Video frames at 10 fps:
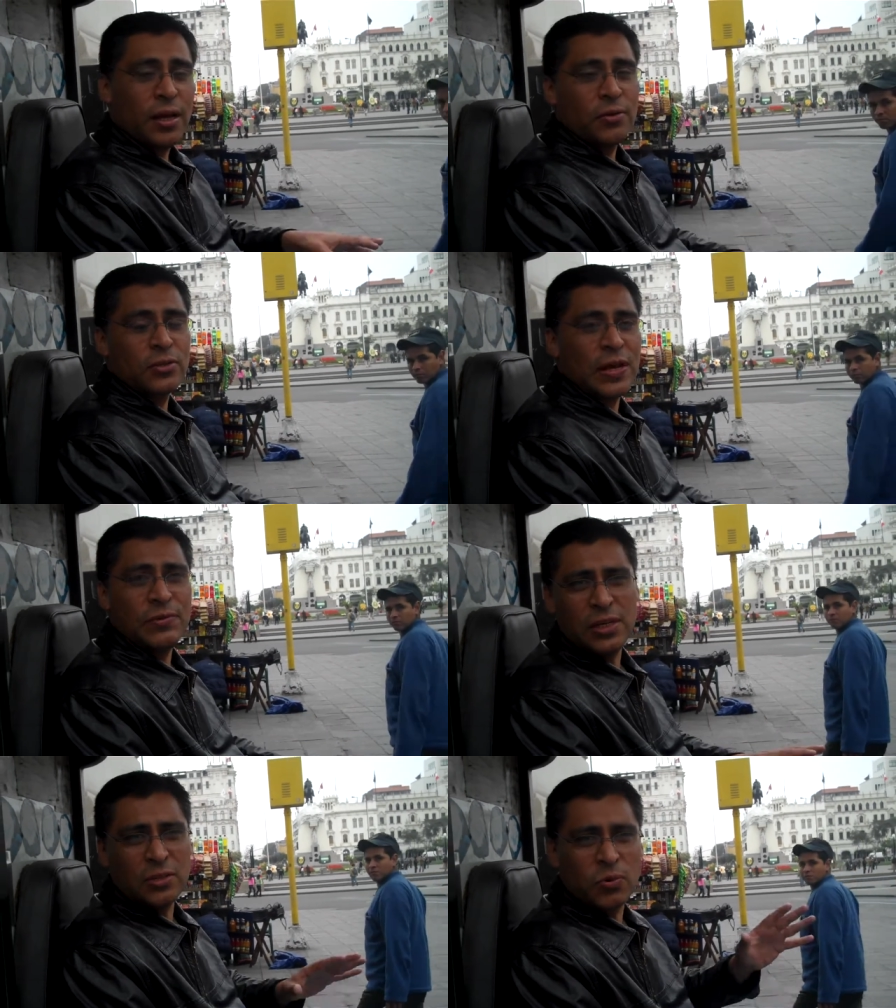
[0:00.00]
other
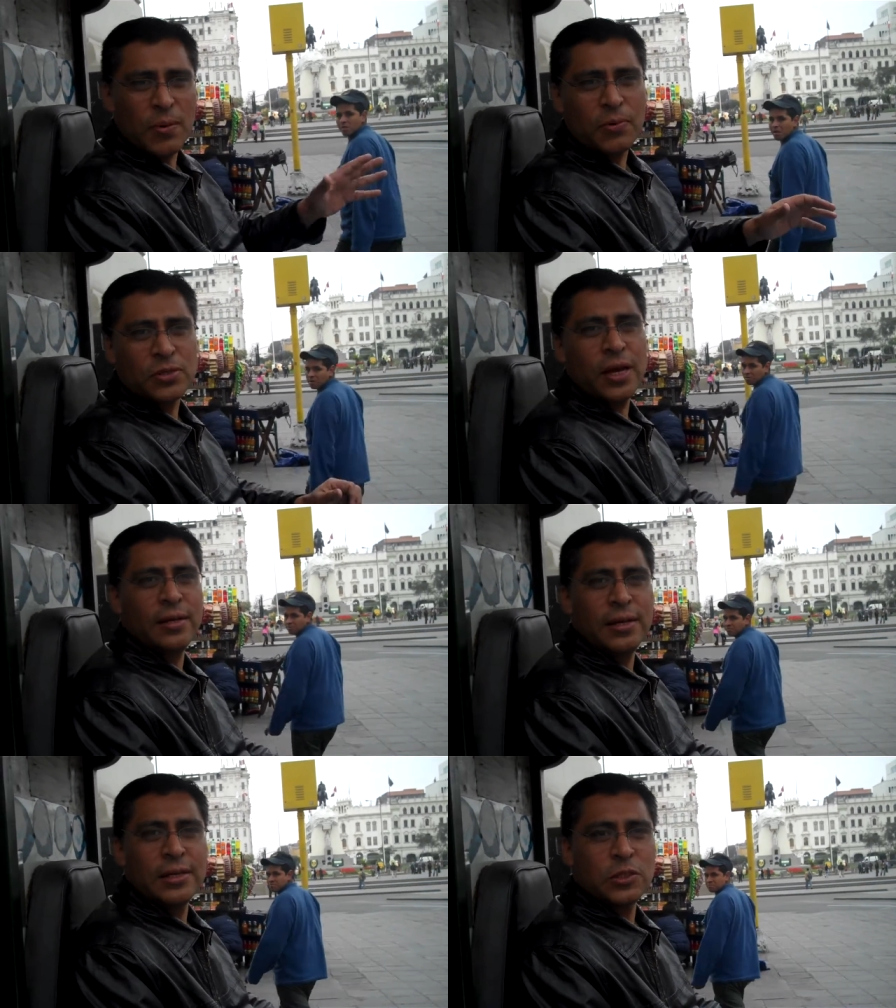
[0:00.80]
17 to 20%
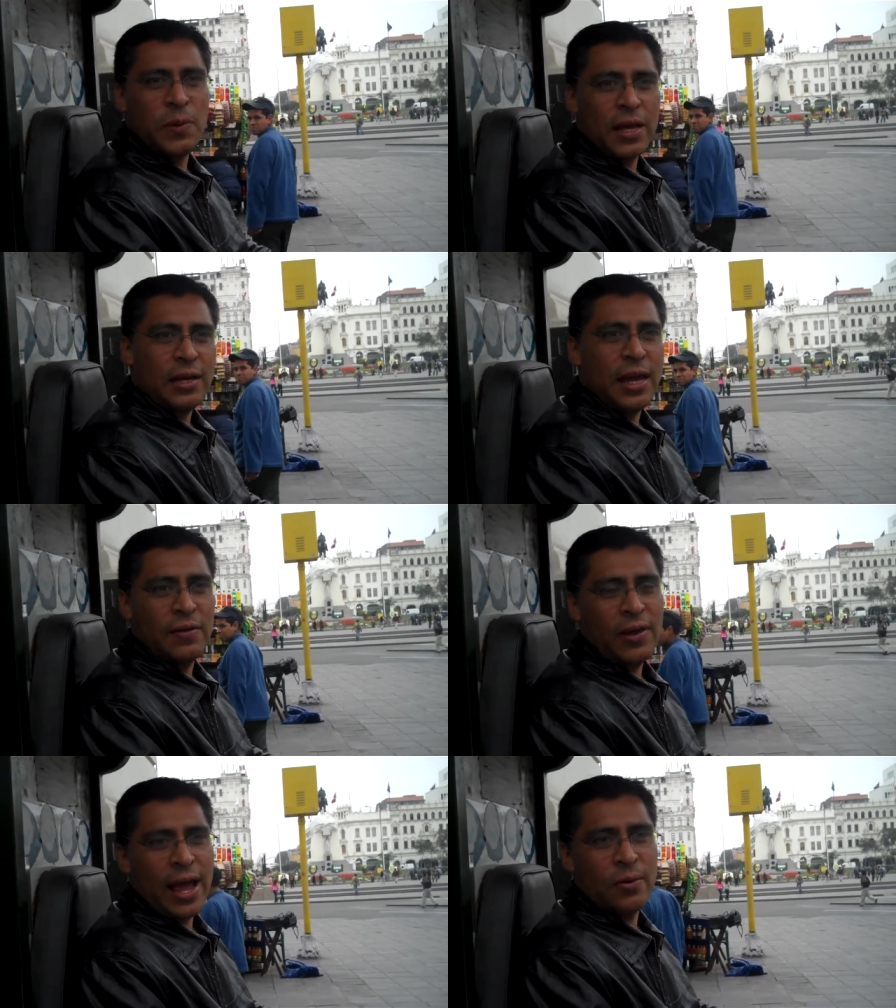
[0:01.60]
speak a
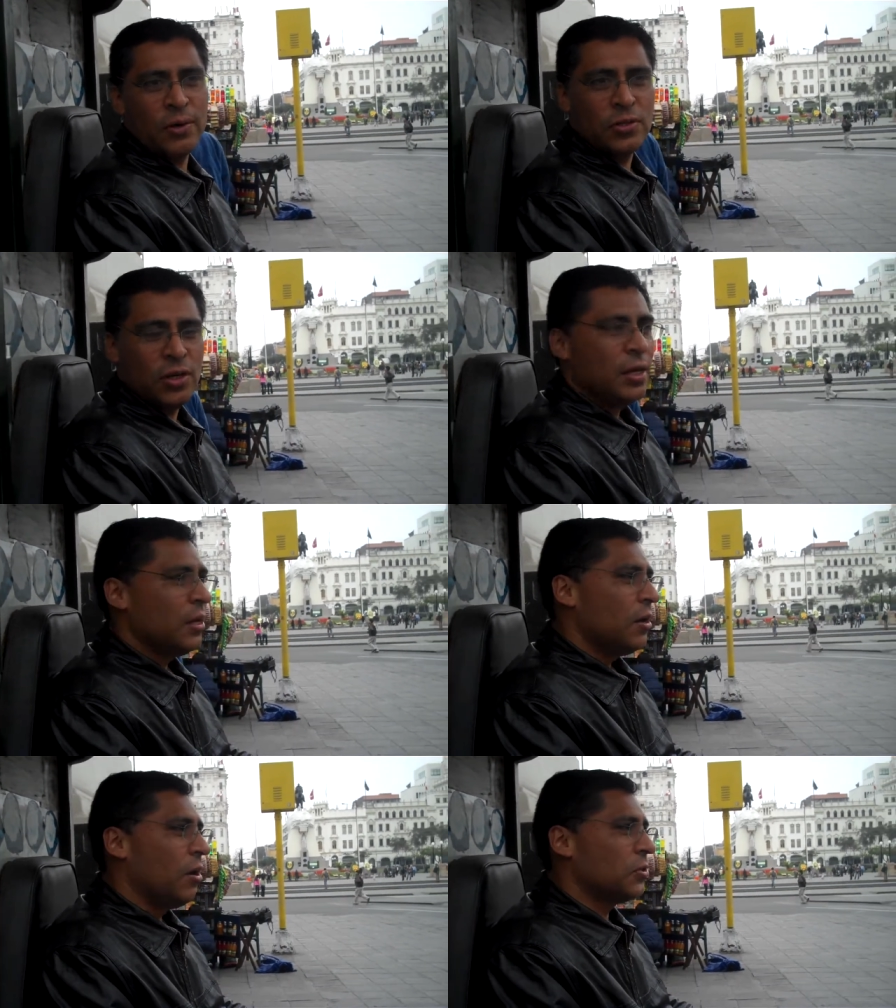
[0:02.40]
native language.
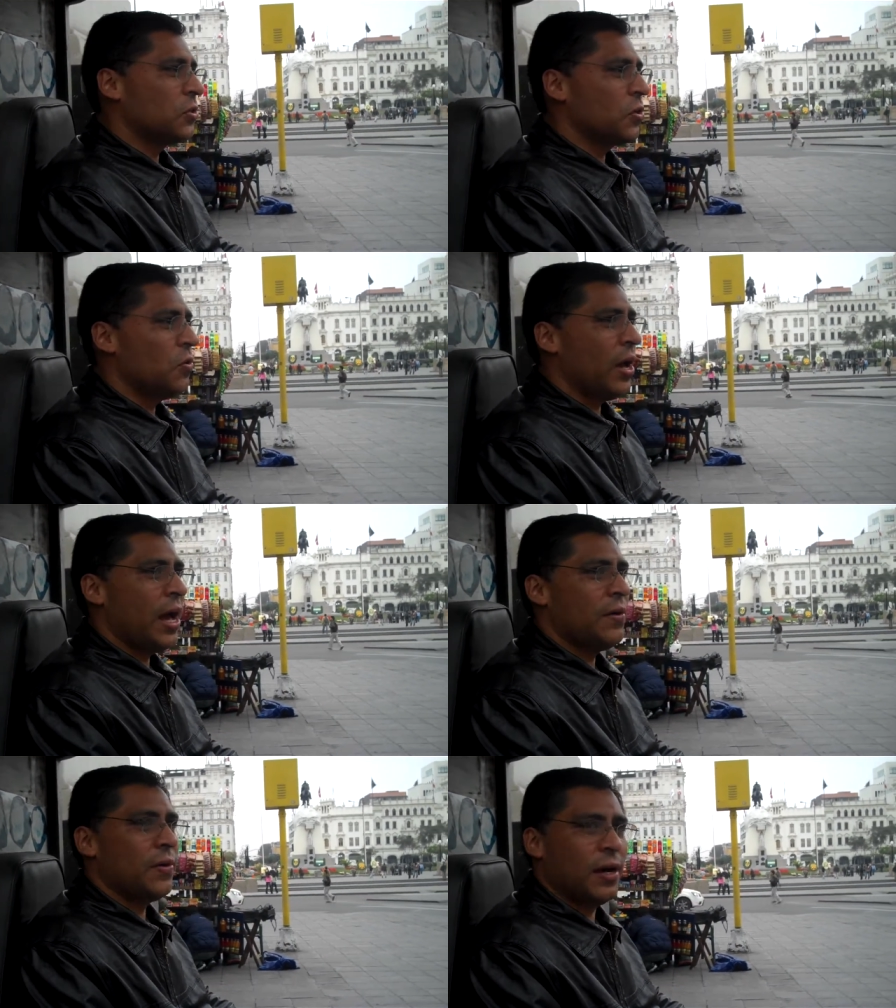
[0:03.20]
Also, you have